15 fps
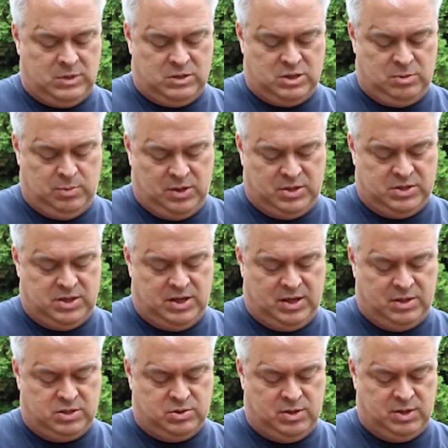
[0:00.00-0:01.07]
So the biggest thing I
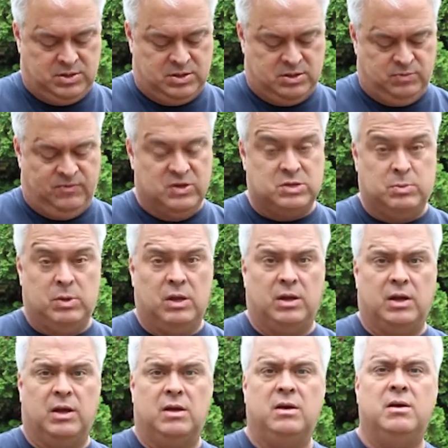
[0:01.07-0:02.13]
can stress is
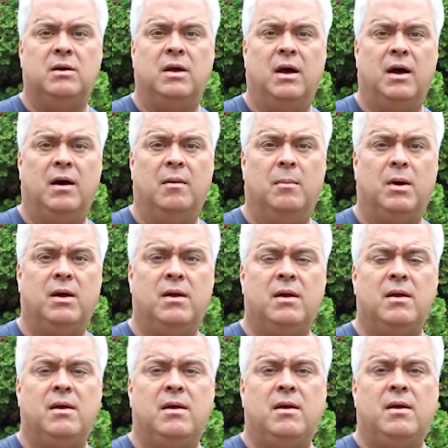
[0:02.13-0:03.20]
visibility. Um,
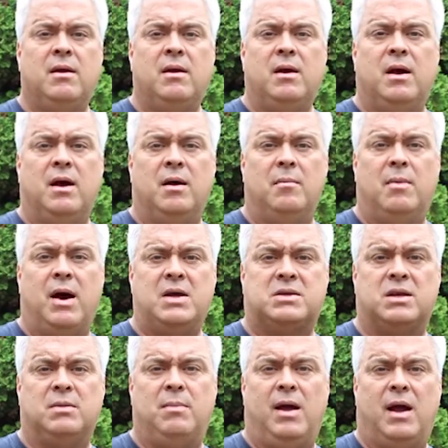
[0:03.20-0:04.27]
uh,
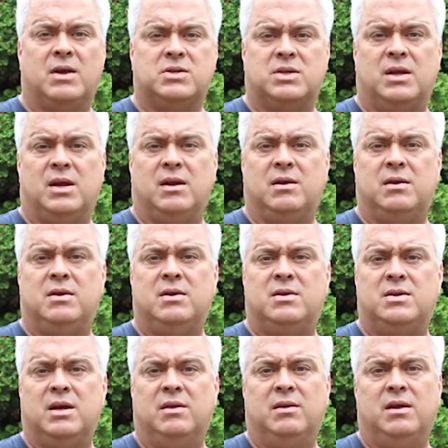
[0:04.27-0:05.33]
Bicycling magazine
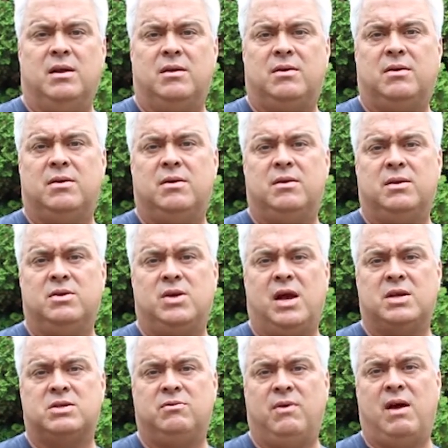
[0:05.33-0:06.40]
said that the
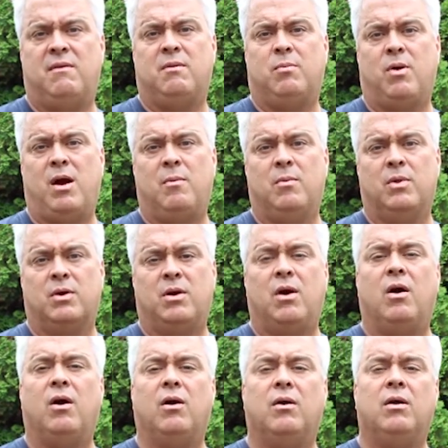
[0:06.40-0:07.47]
chance of you having a problem with a
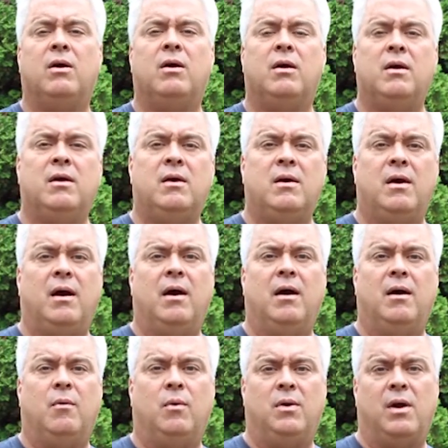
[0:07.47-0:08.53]
car
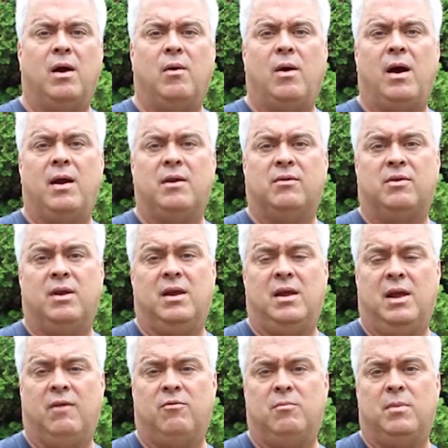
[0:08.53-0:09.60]
uh, when you're out riding is getting
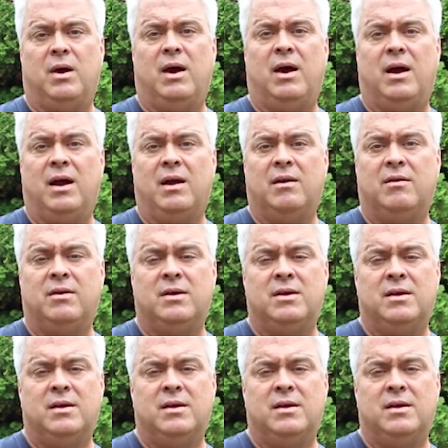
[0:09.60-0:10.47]
hit from behind.